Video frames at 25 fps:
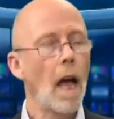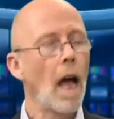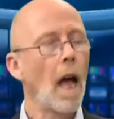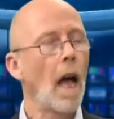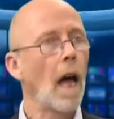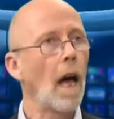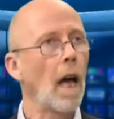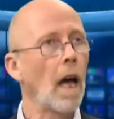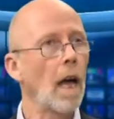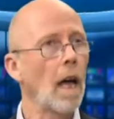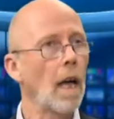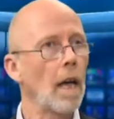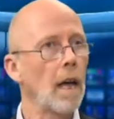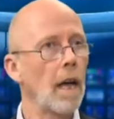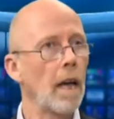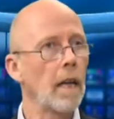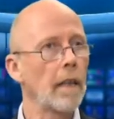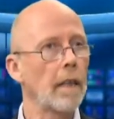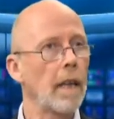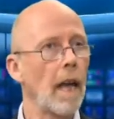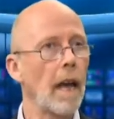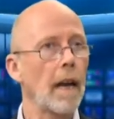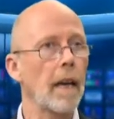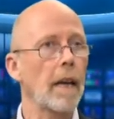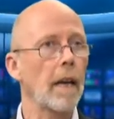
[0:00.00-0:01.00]

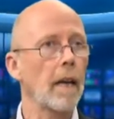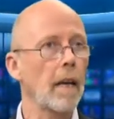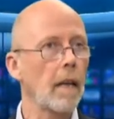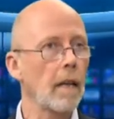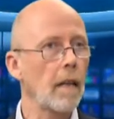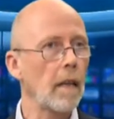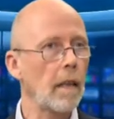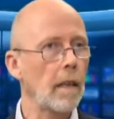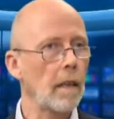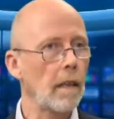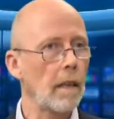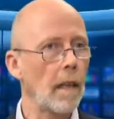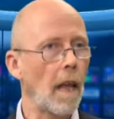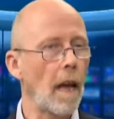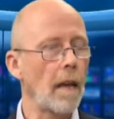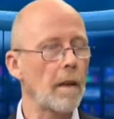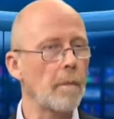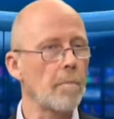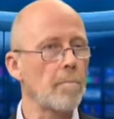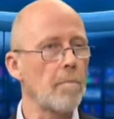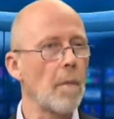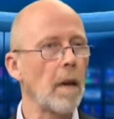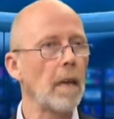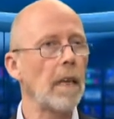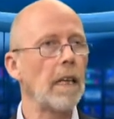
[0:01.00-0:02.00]
And that
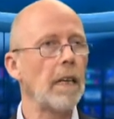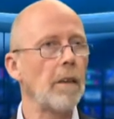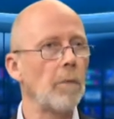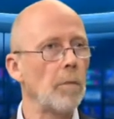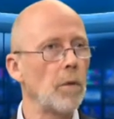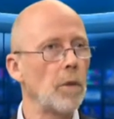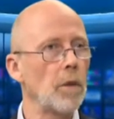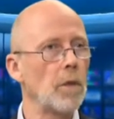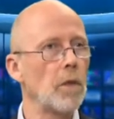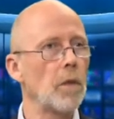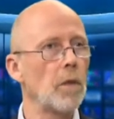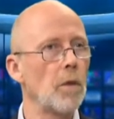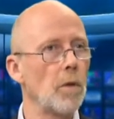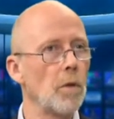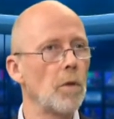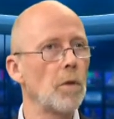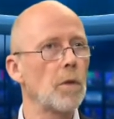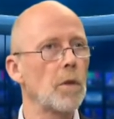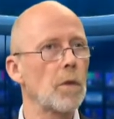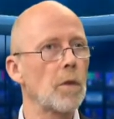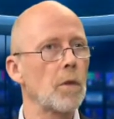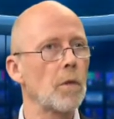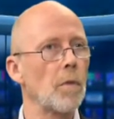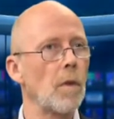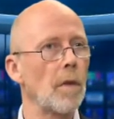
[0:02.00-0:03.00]
money was
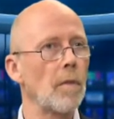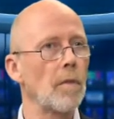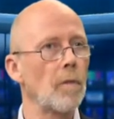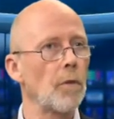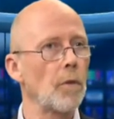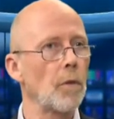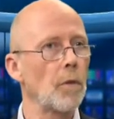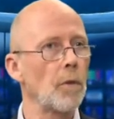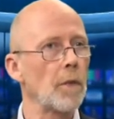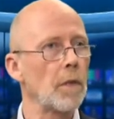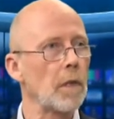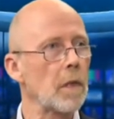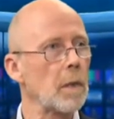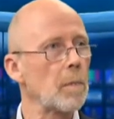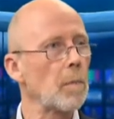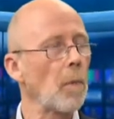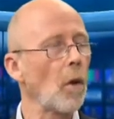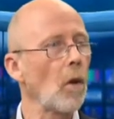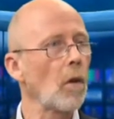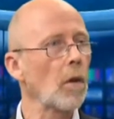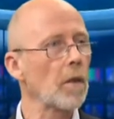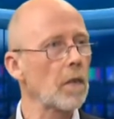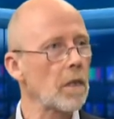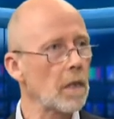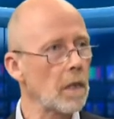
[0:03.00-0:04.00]
used to influence
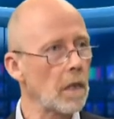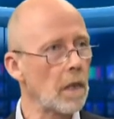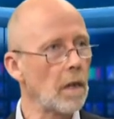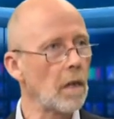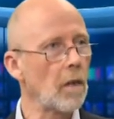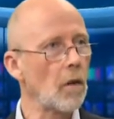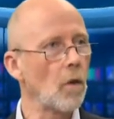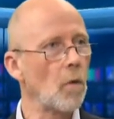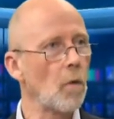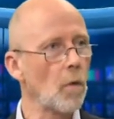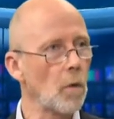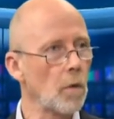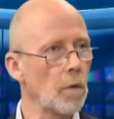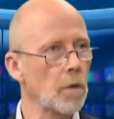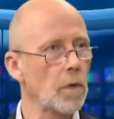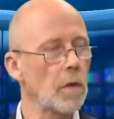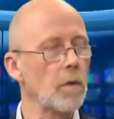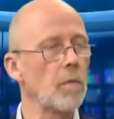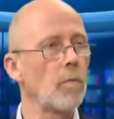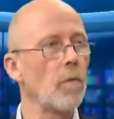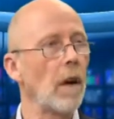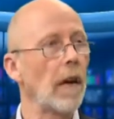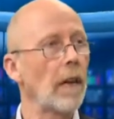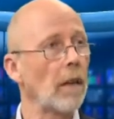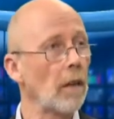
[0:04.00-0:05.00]
policy, laws
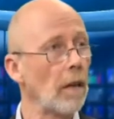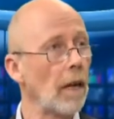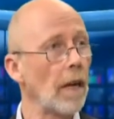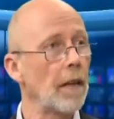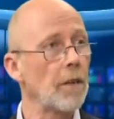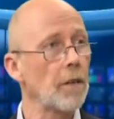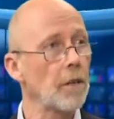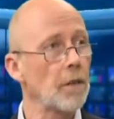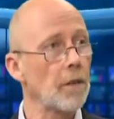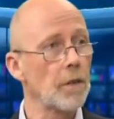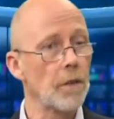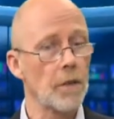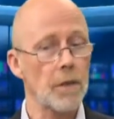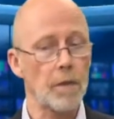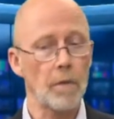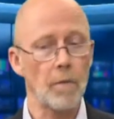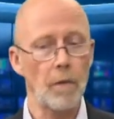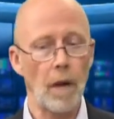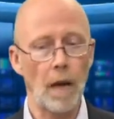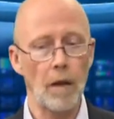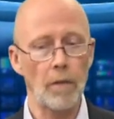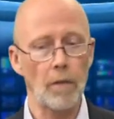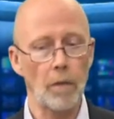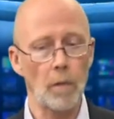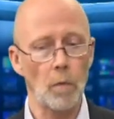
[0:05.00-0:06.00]
and regulations
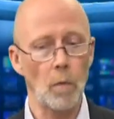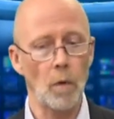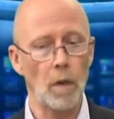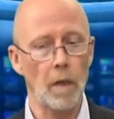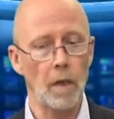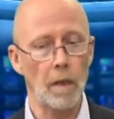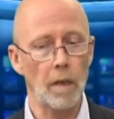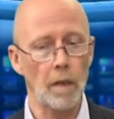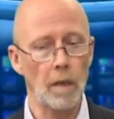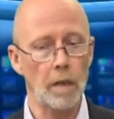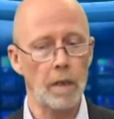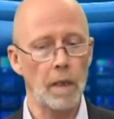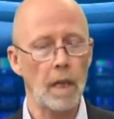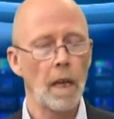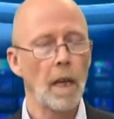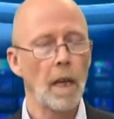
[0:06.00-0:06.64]
around the world.